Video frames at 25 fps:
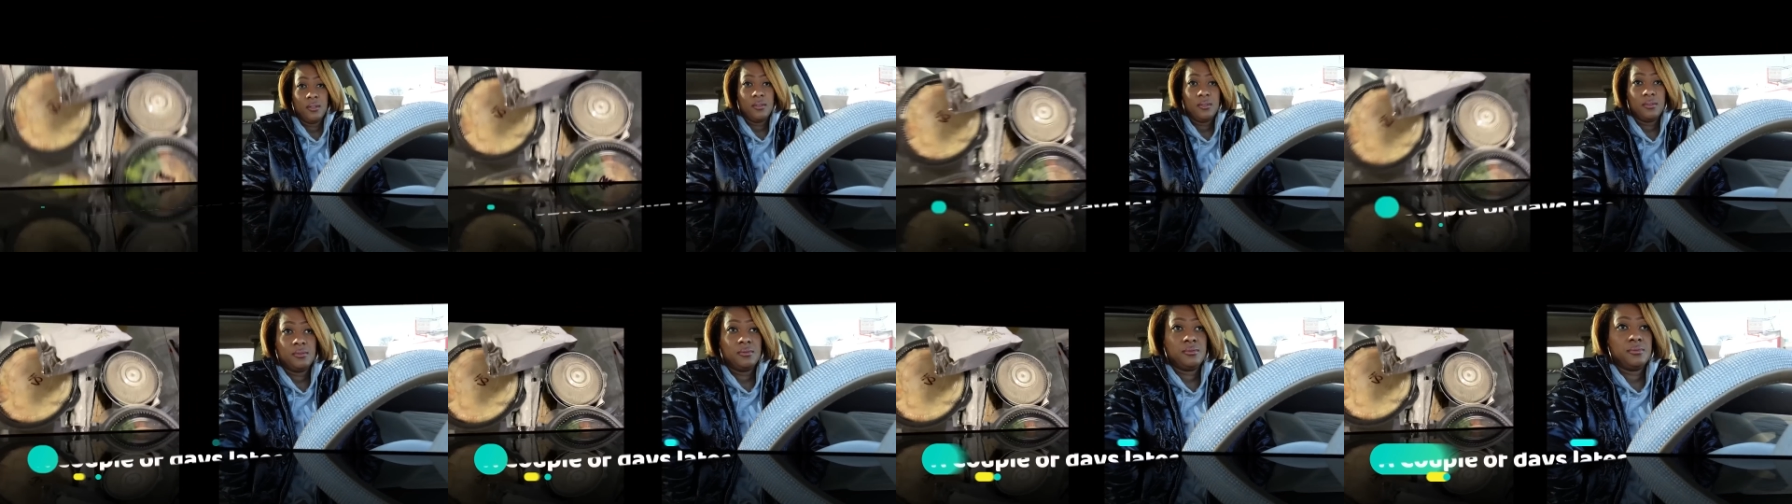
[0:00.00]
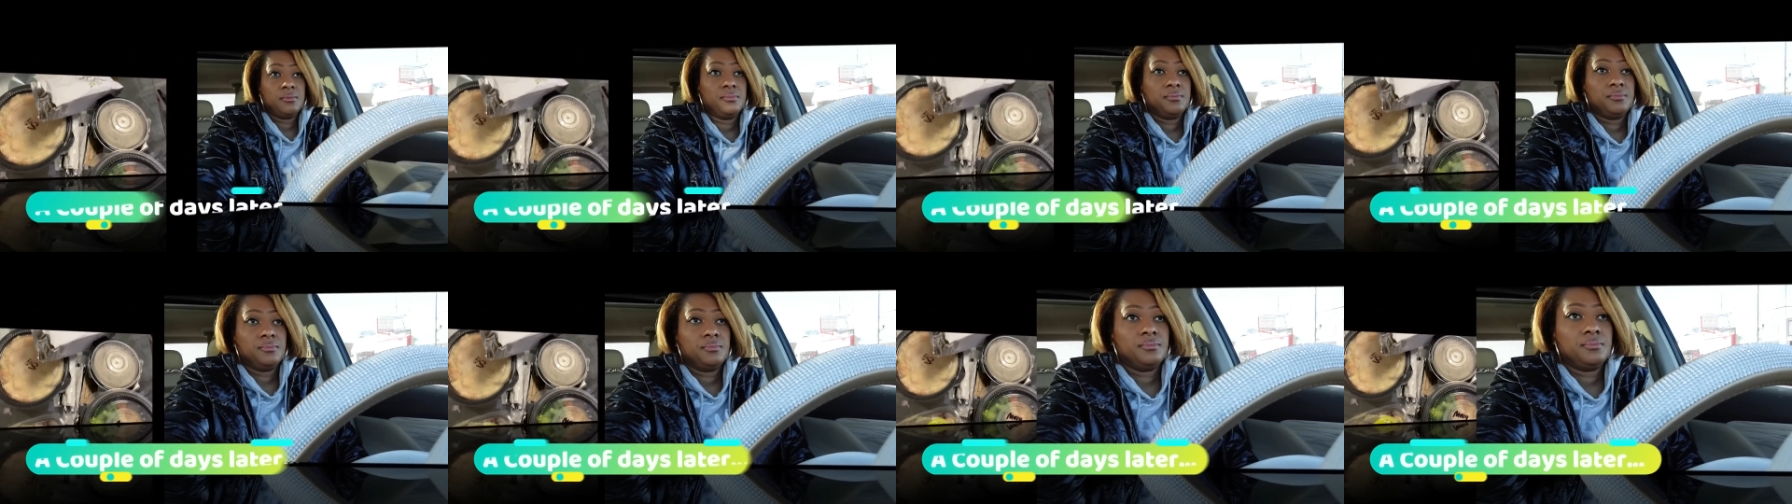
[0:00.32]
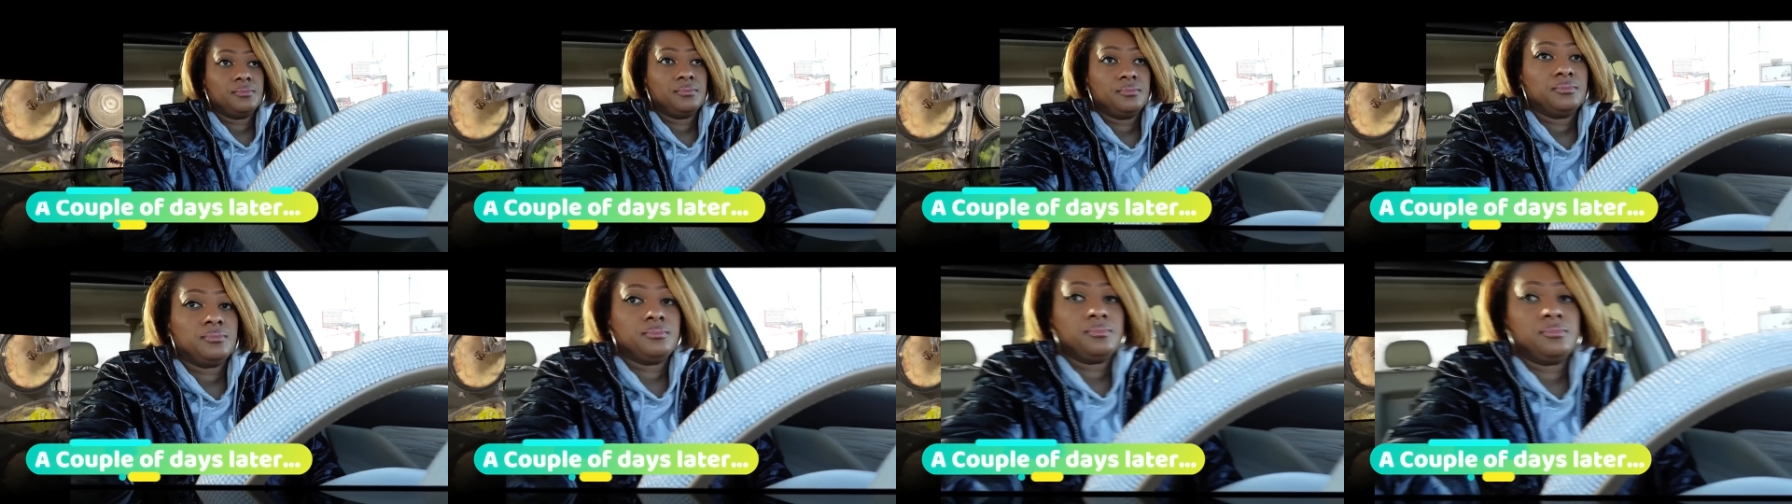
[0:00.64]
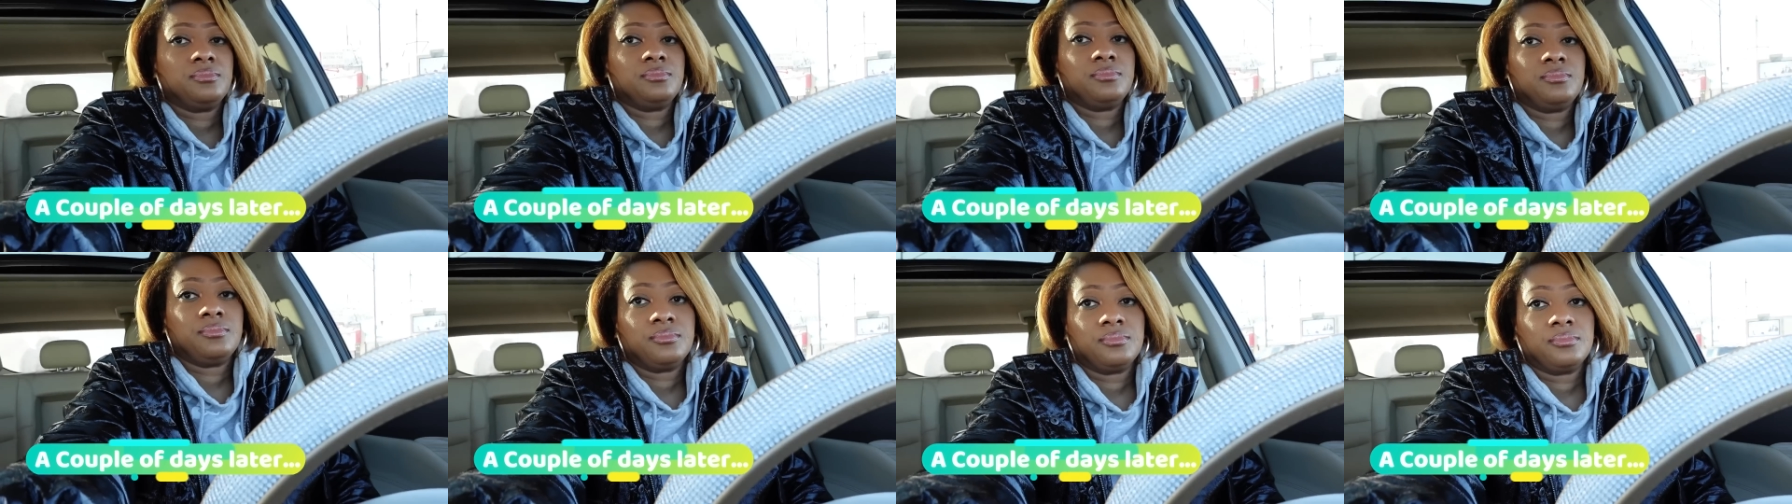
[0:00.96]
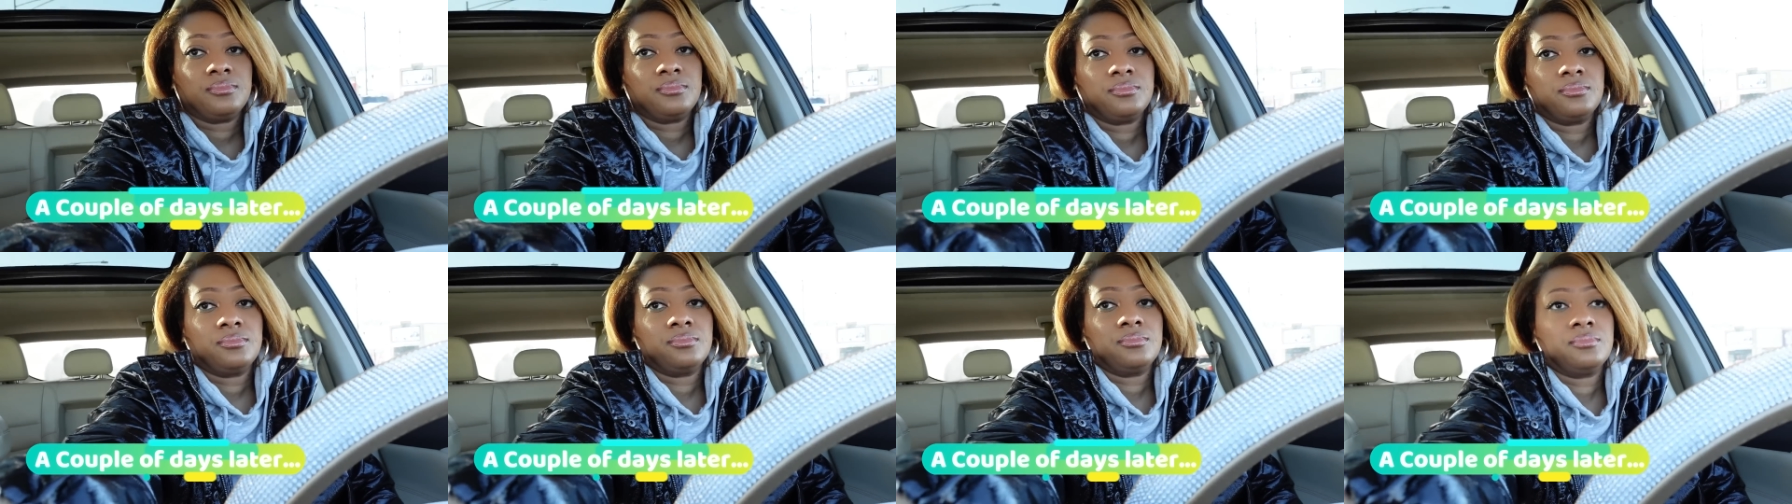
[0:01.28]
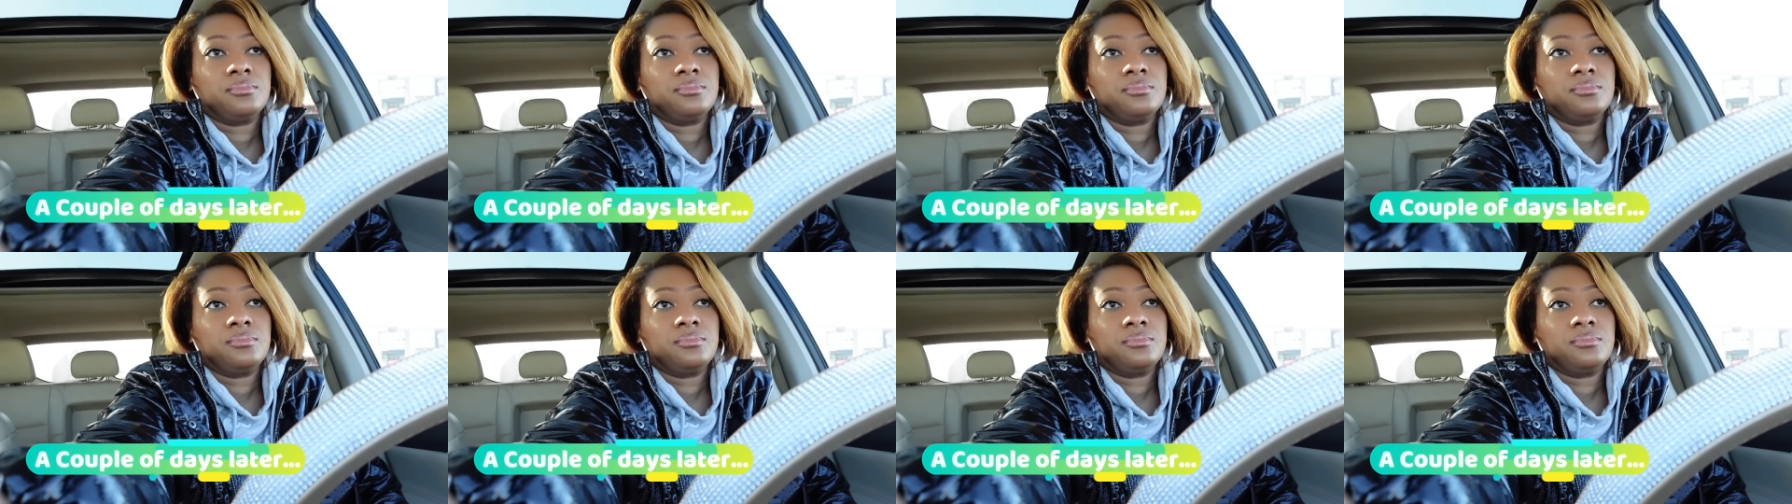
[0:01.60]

And life,